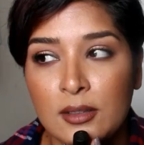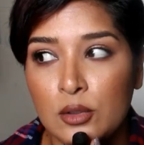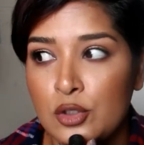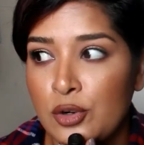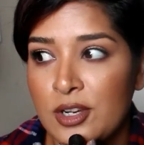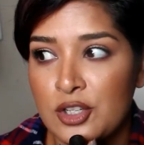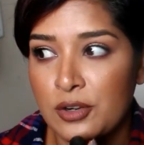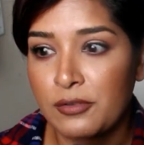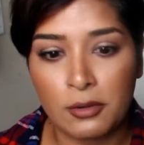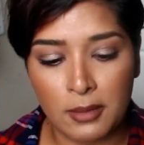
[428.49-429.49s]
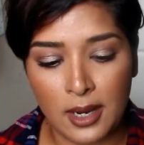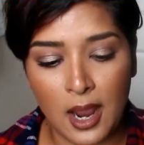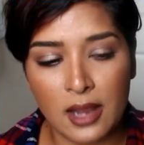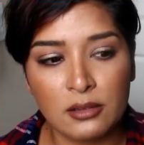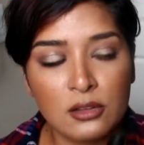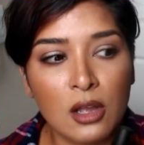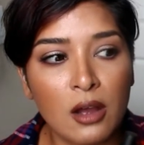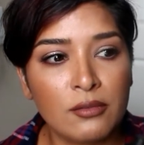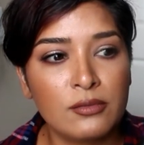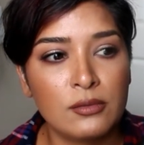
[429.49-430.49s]
little treasure for me. I
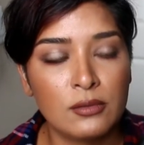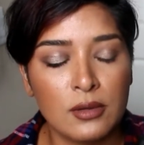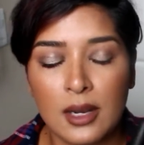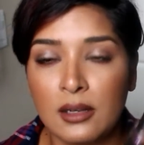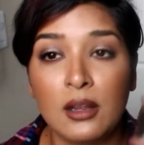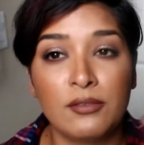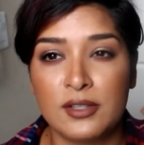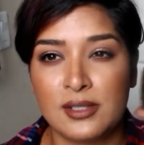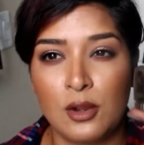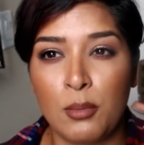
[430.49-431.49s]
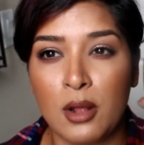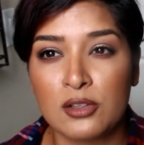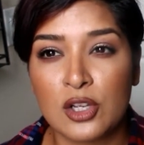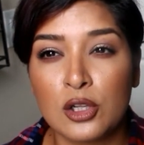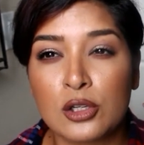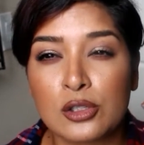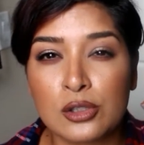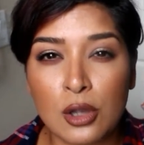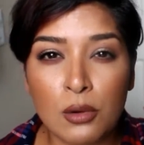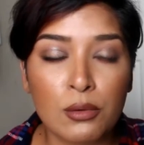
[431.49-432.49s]
love, I love this nail polish. It looks
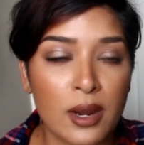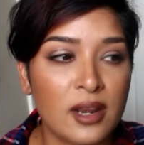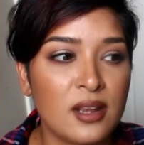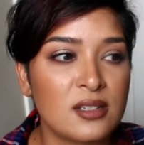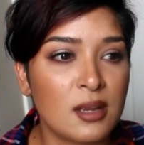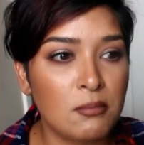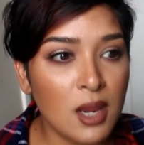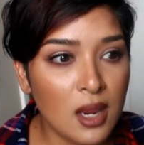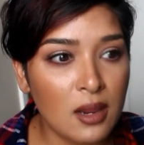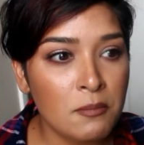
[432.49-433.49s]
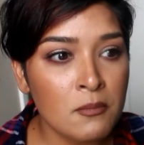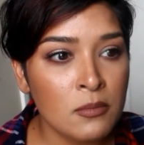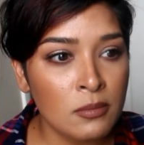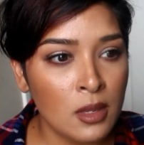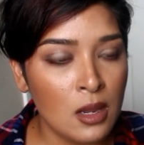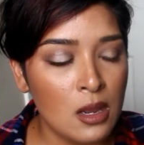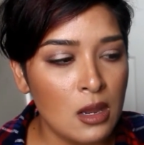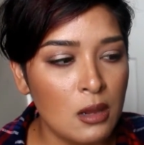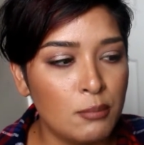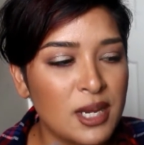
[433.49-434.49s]
so great and to me,
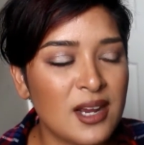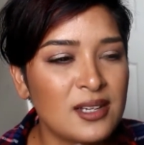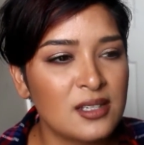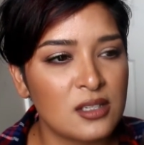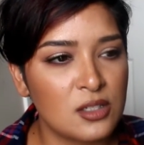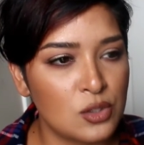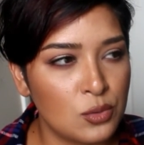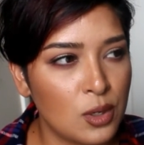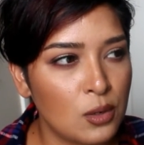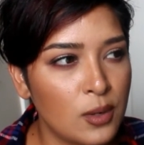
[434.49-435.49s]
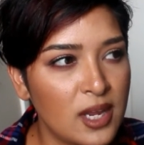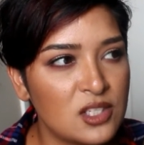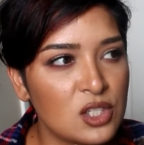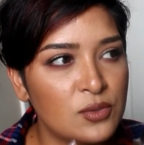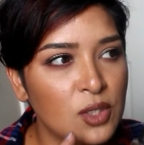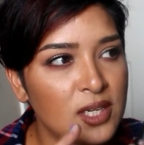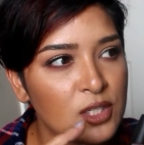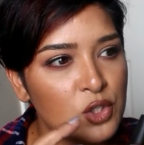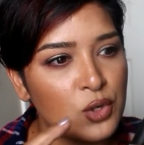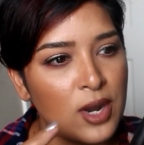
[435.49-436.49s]
because it's a duo I just feel like
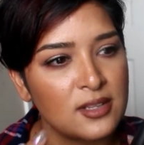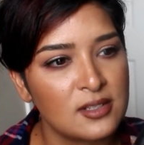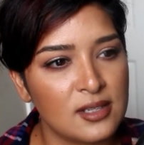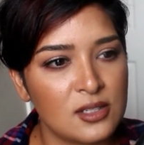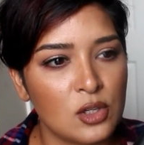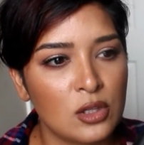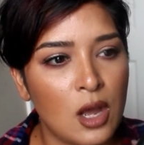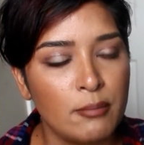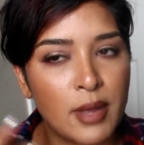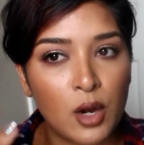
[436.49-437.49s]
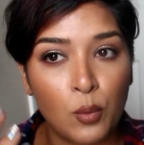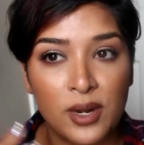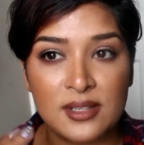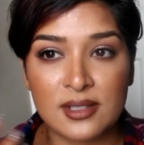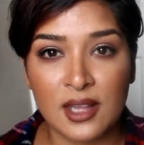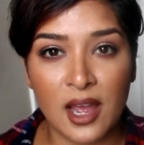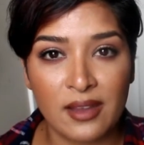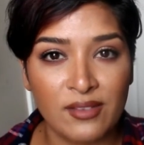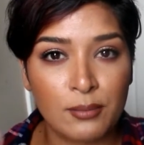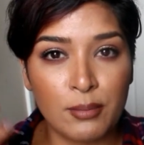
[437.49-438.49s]
it translates a lot better when it's
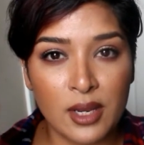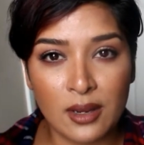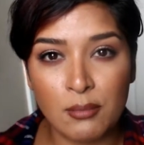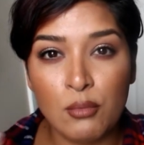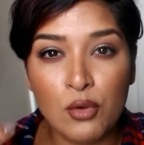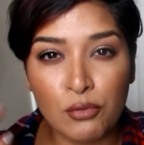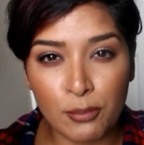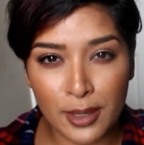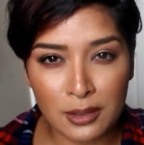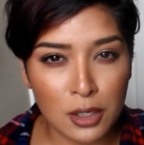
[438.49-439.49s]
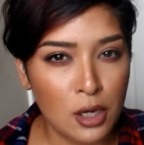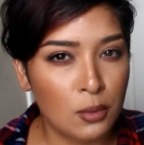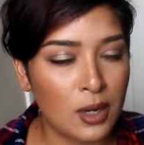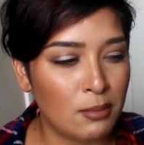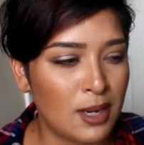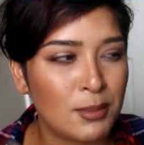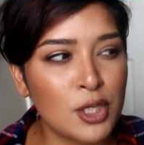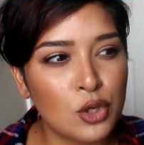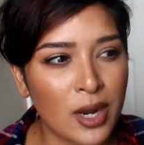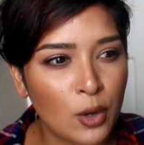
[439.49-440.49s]
live and be in movement you know what I mean I'm
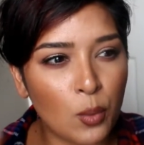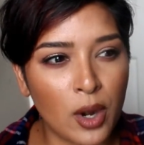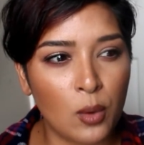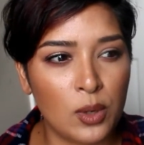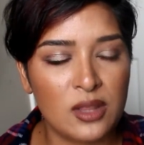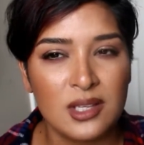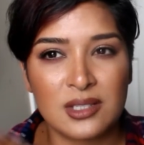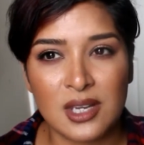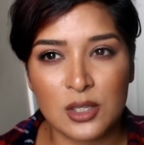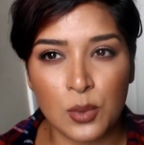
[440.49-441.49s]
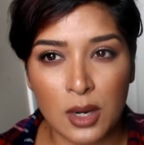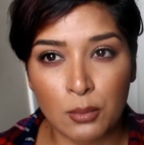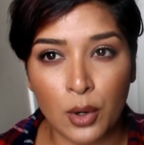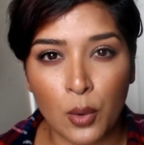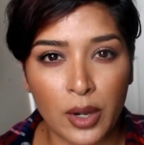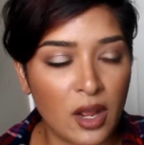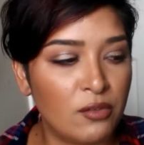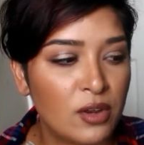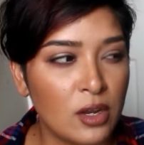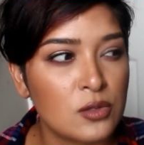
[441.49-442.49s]
gonna try to wear it one of these days when I'm recording a
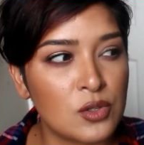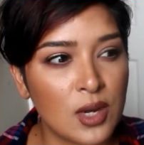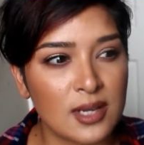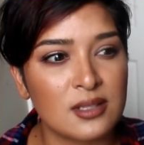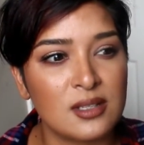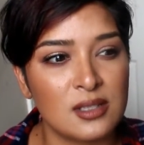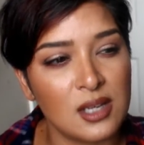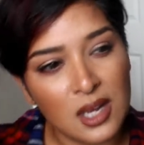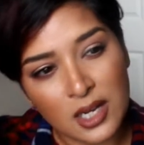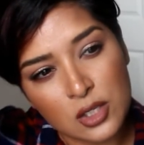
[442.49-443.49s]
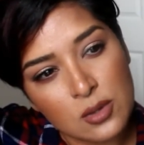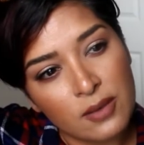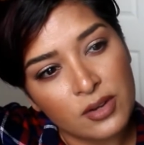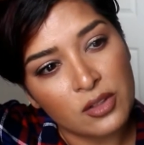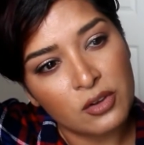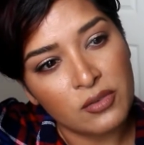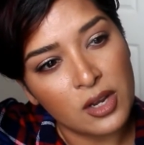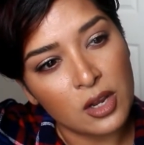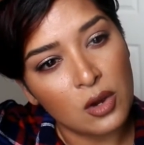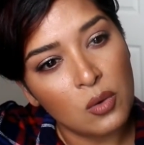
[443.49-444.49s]
video so you guys can see it I do have another
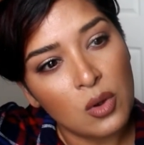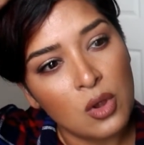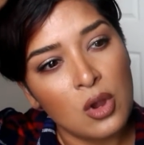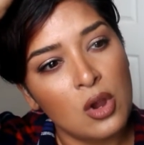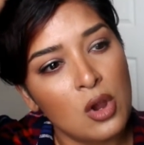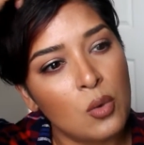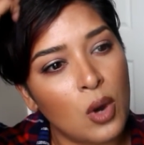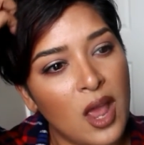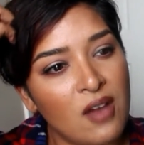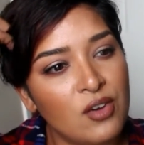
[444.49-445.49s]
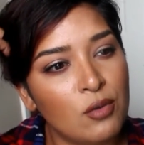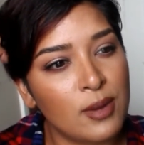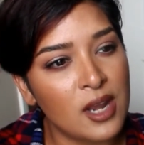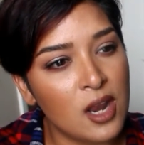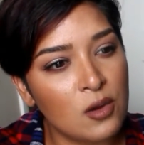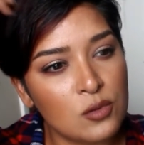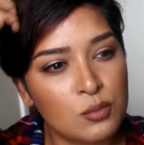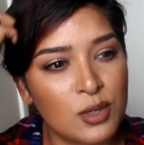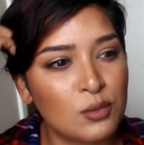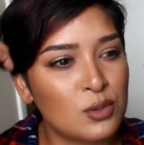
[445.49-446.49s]
video where I have it on my
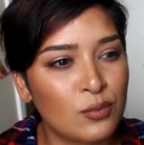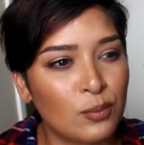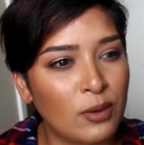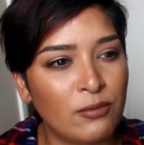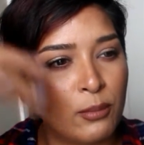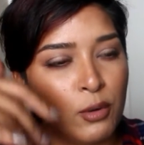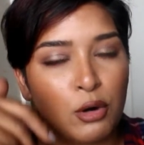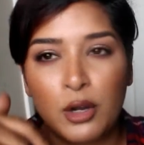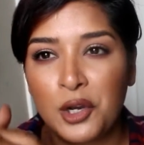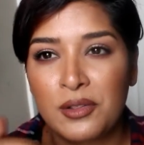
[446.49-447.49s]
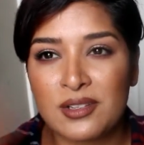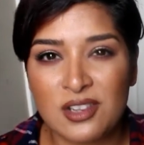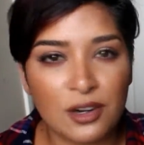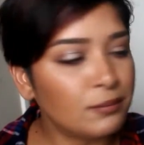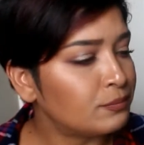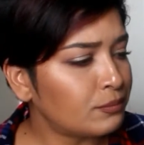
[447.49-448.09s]
nails but it was like from earlier this year